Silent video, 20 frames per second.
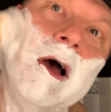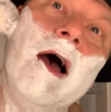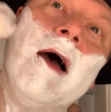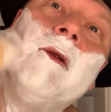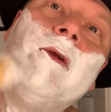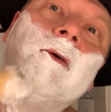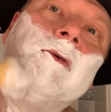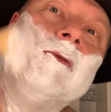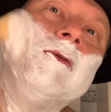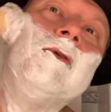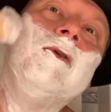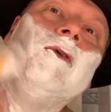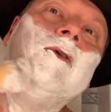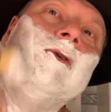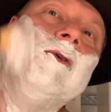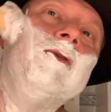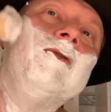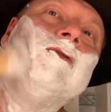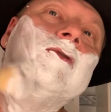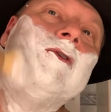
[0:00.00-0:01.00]
I don't
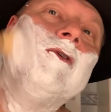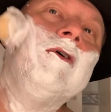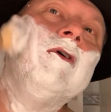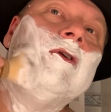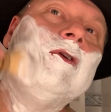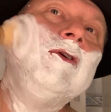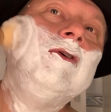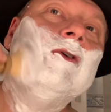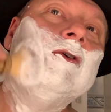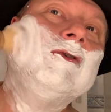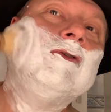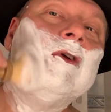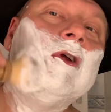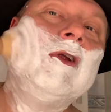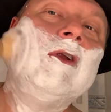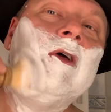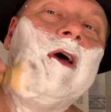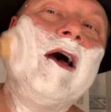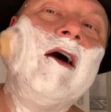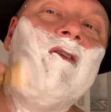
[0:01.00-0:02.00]

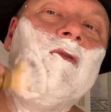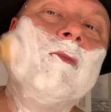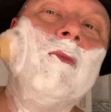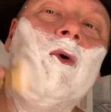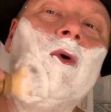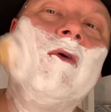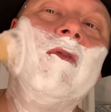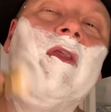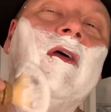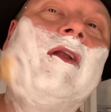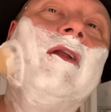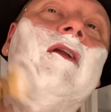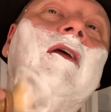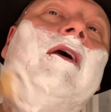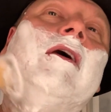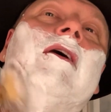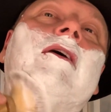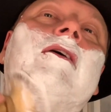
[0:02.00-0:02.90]
usually have more than